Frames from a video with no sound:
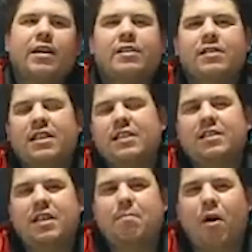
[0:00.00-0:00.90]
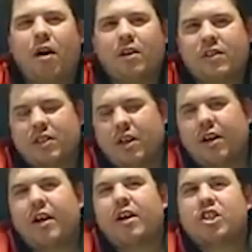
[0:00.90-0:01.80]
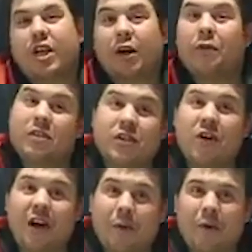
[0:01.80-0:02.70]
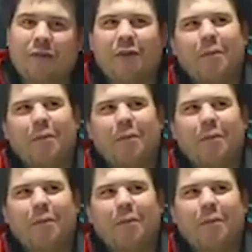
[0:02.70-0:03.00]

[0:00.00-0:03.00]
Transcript: CC Moss. Check out the song I wrote for